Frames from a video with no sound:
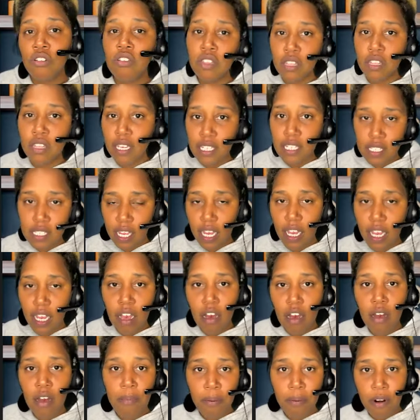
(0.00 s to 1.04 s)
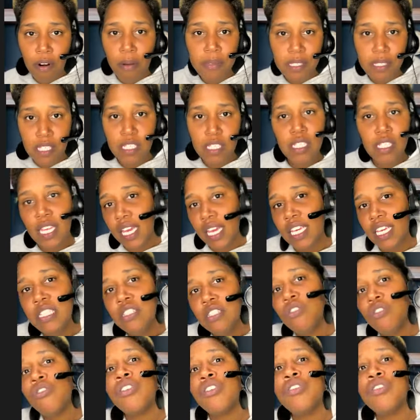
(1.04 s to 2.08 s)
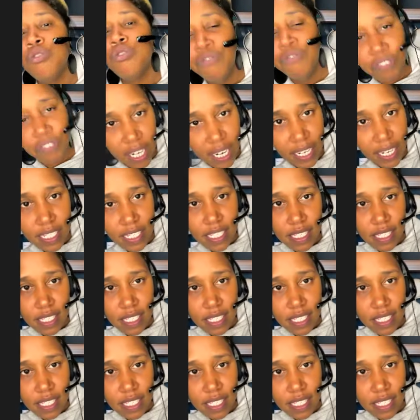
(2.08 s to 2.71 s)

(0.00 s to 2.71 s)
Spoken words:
things that God promises that He's going to do for us.